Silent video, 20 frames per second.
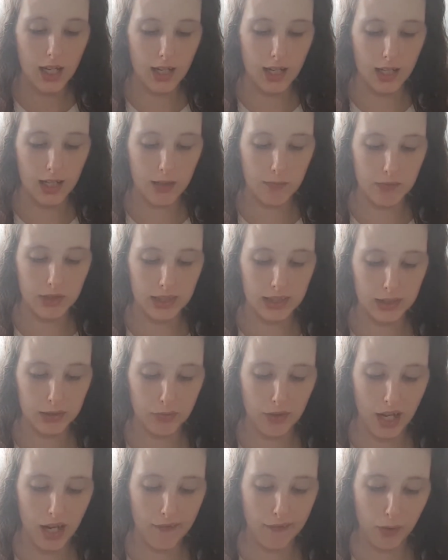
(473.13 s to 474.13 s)
And it's
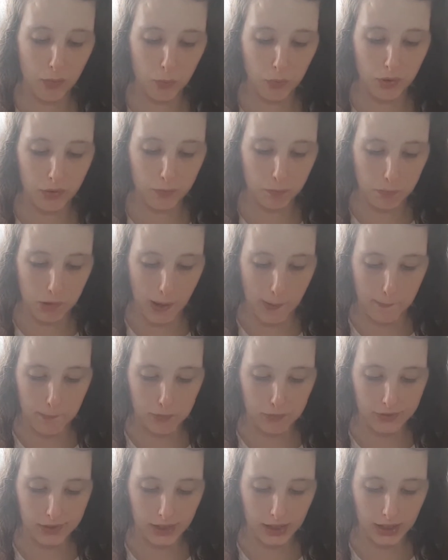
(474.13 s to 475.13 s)
5-in-1
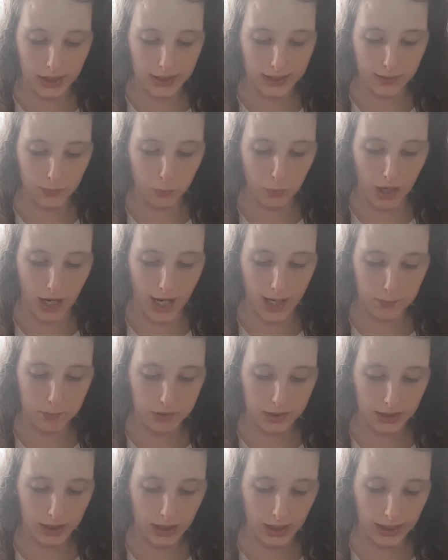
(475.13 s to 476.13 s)
pamper and cleaning
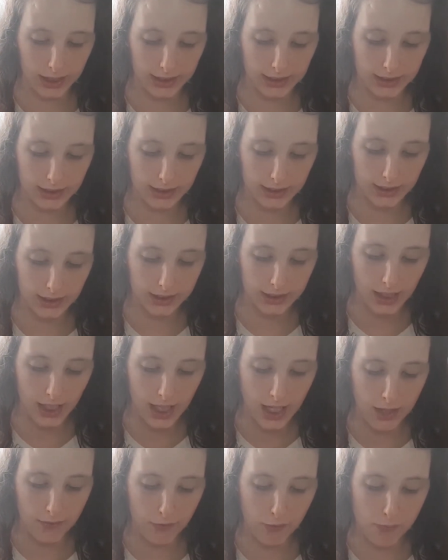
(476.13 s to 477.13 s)
wipes, cleans,
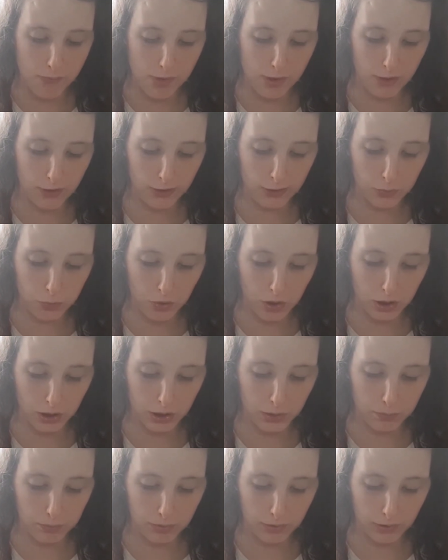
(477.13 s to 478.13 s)
removes
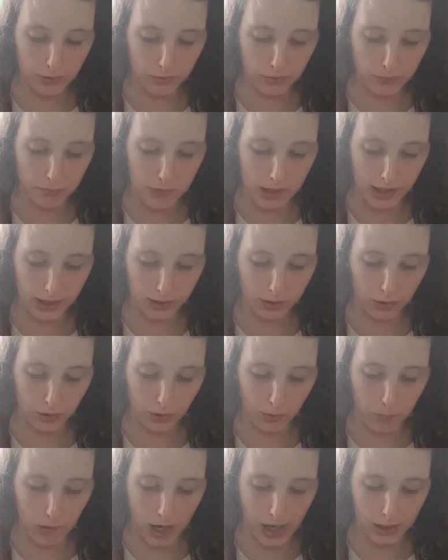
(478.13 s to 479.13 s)
waterproof
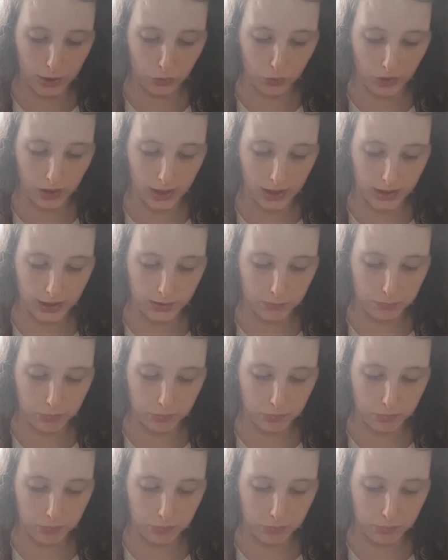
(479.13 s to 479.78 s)
makeup, hydrates,